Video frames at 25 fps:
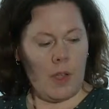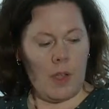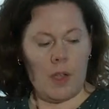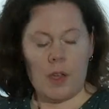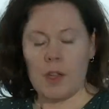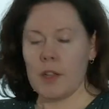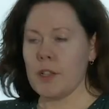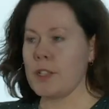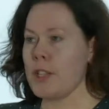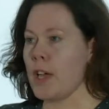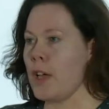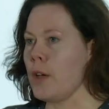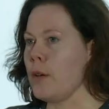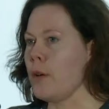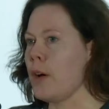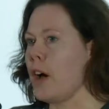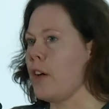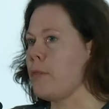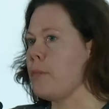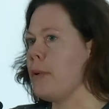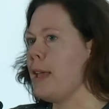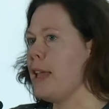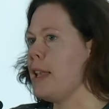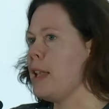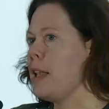So
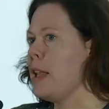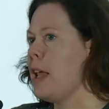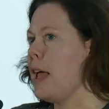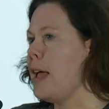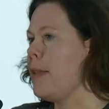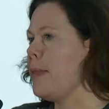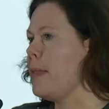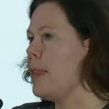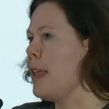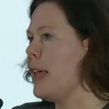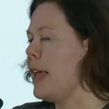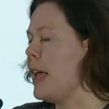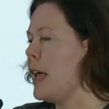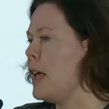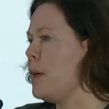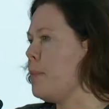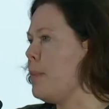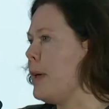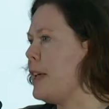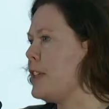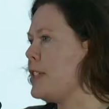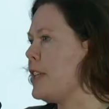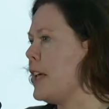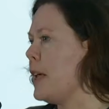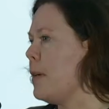I've been in the
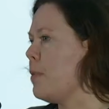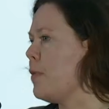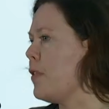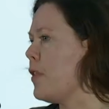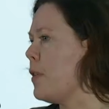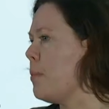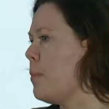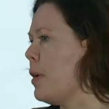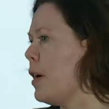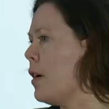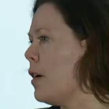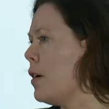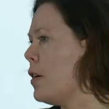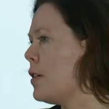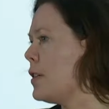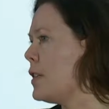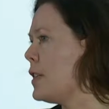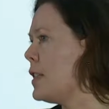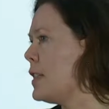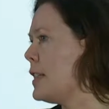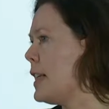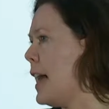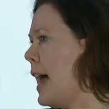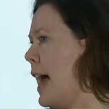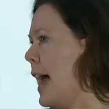EB team for the
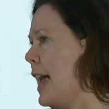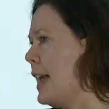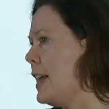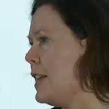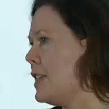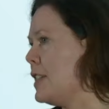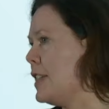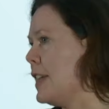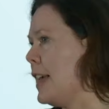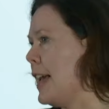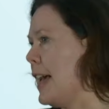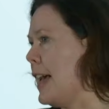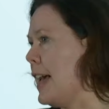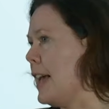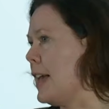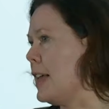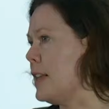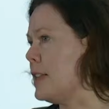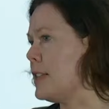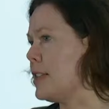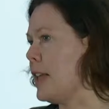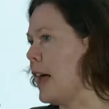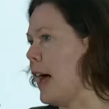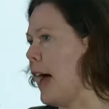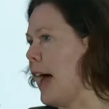past 8
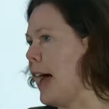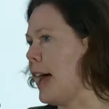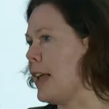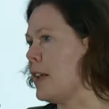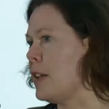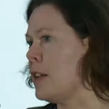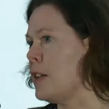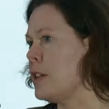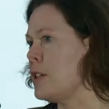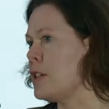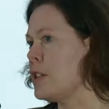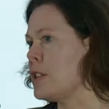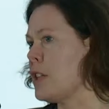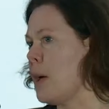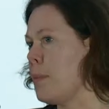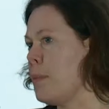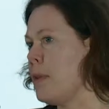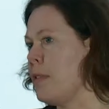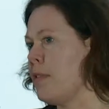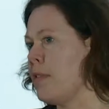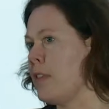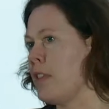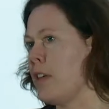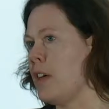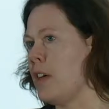years, and some
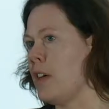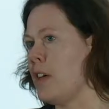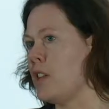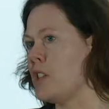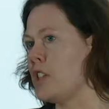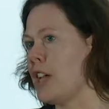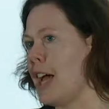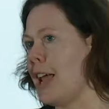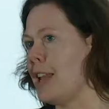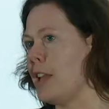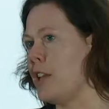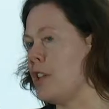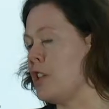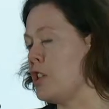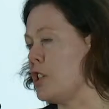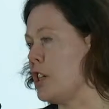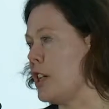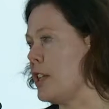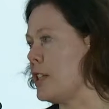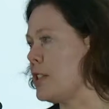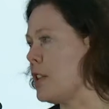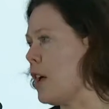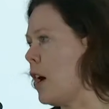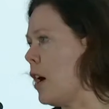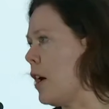of the
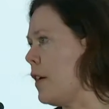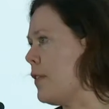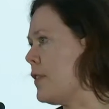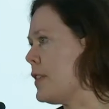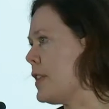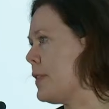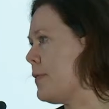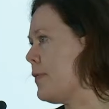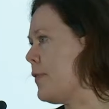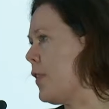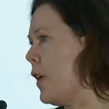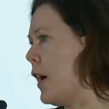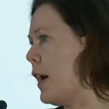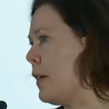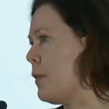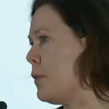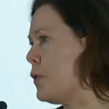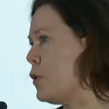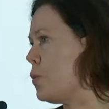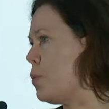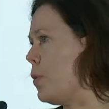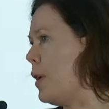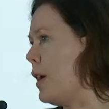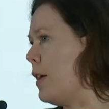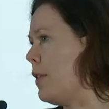challenges I've
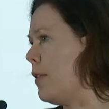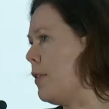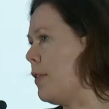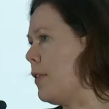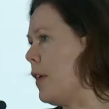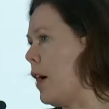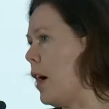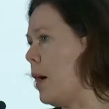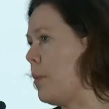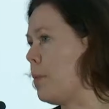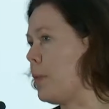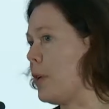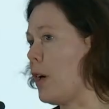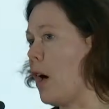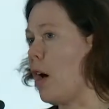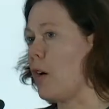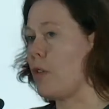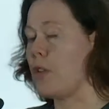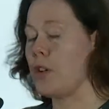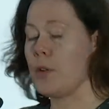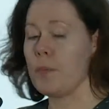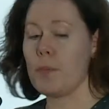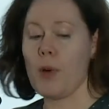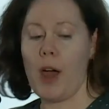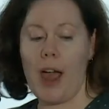found with
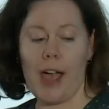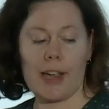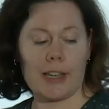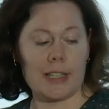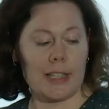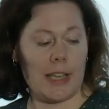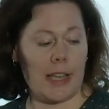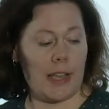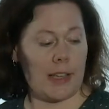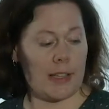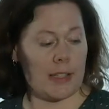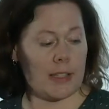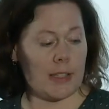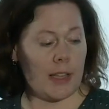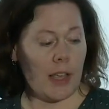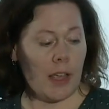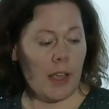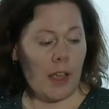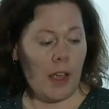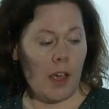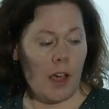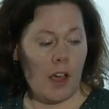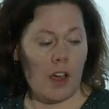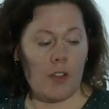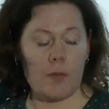current practice
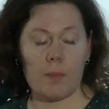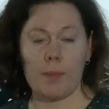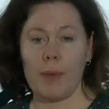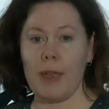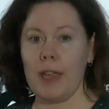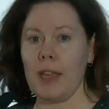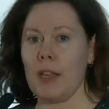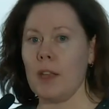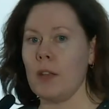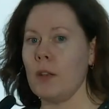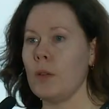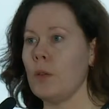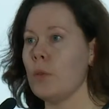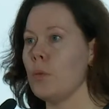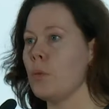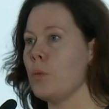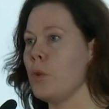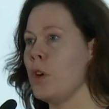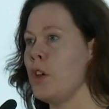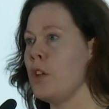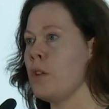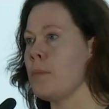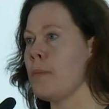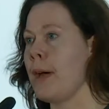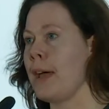have been
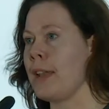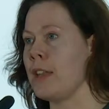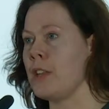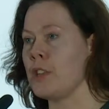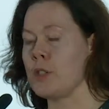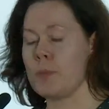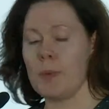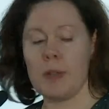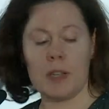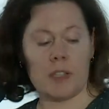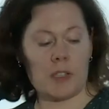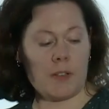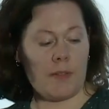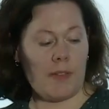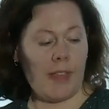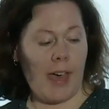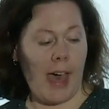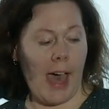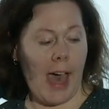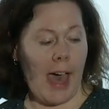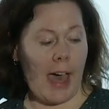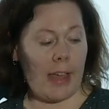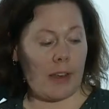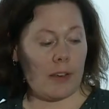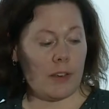wound management of the
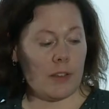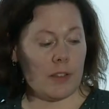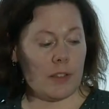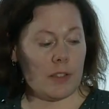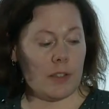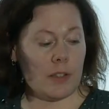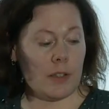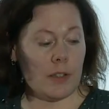hand,